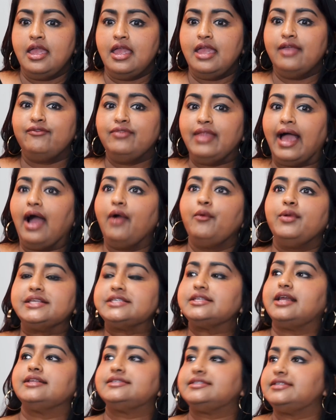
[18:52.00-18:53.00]
if now we
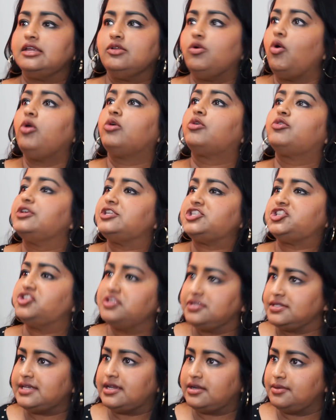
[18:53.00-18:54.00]
start saying all
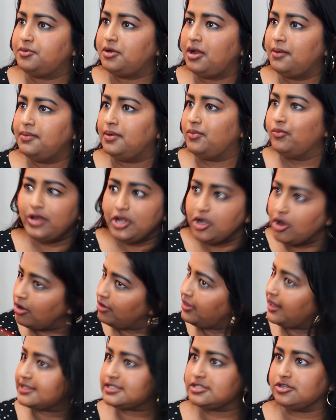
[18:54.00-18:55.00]
Christians are a problem, we know
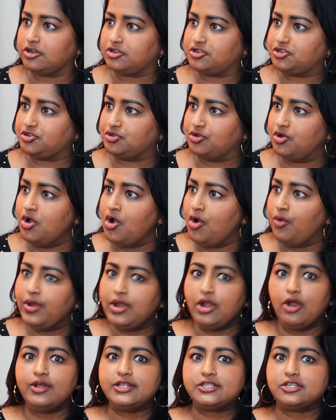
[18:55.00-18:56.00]
that's not true. We
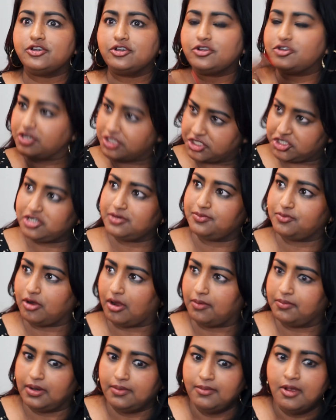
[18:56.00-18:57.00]
know it's not a Christian
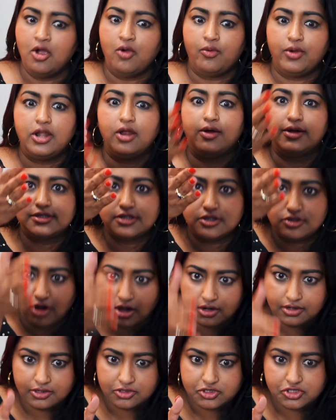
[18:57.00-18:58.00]
problem. We know it's a
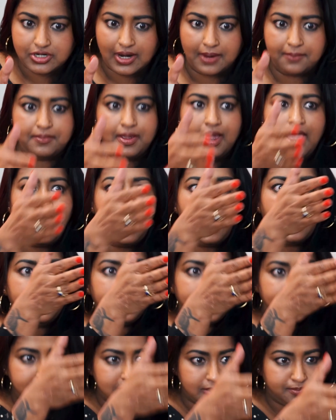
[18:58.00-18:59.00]
Donald Trump and
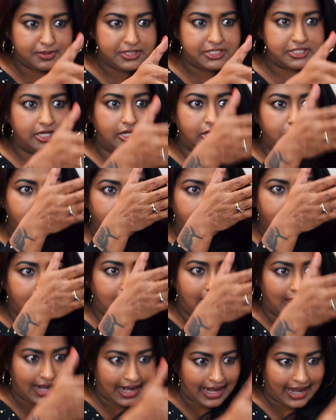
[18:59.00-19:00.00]
his particular
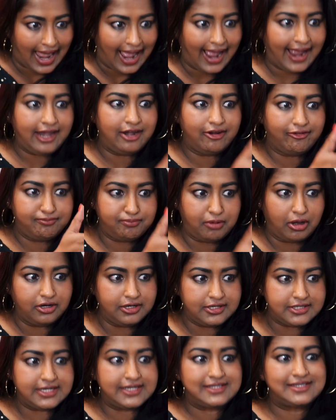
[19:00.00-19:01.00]
line of
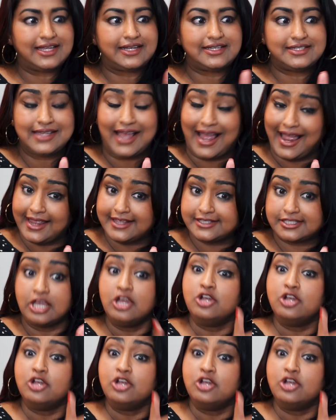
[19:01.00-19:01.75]
politics that ties